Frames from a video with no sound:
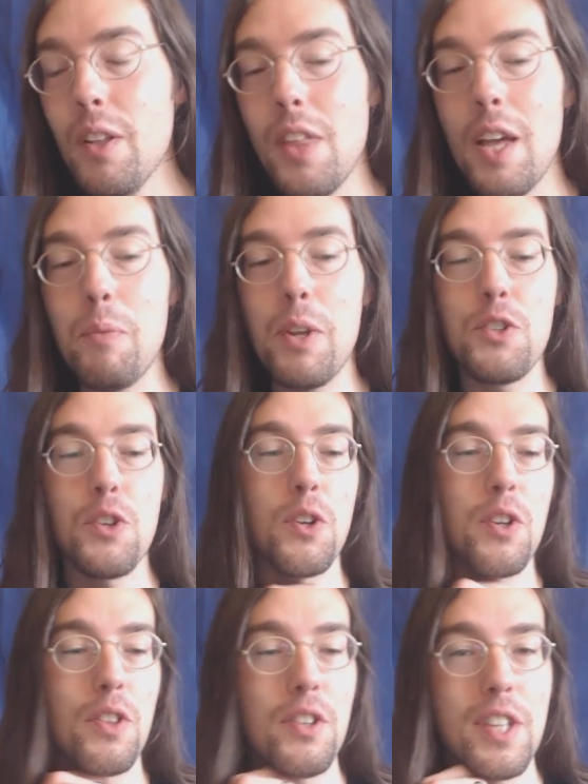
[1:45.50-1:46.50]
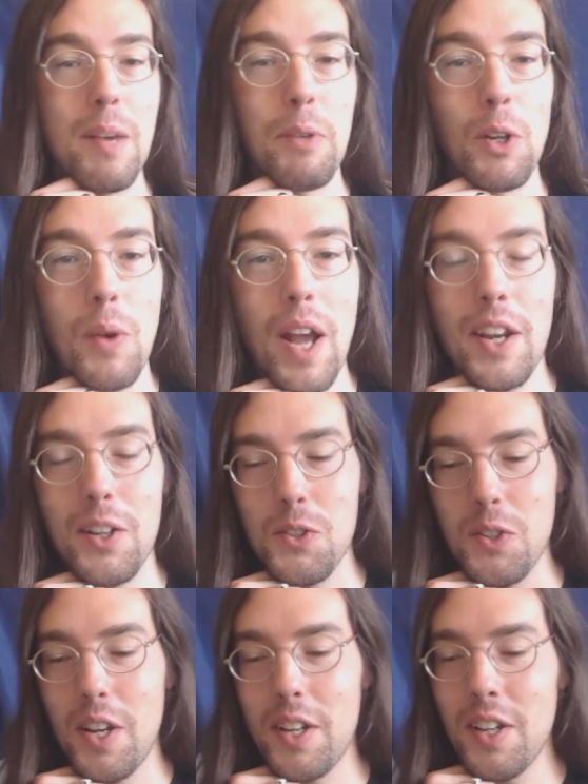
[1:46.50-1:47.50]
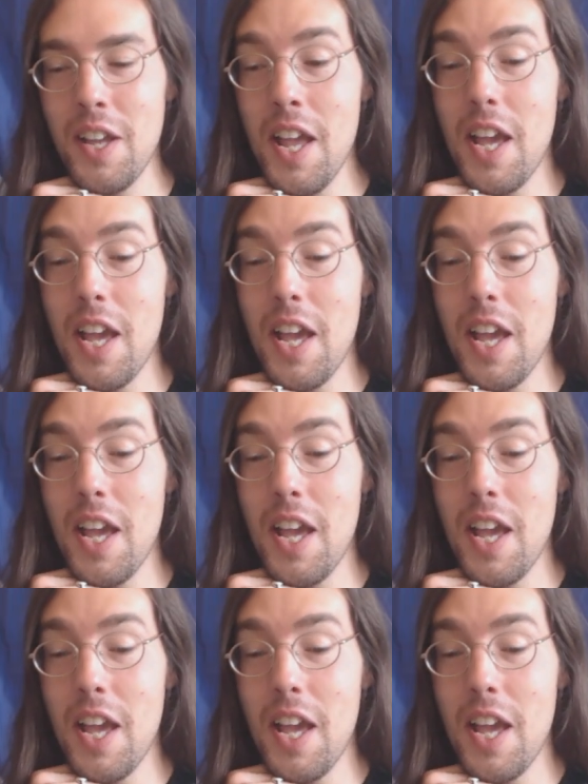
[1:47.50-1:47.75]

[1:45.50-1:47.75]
Then we turn to the Democratic side.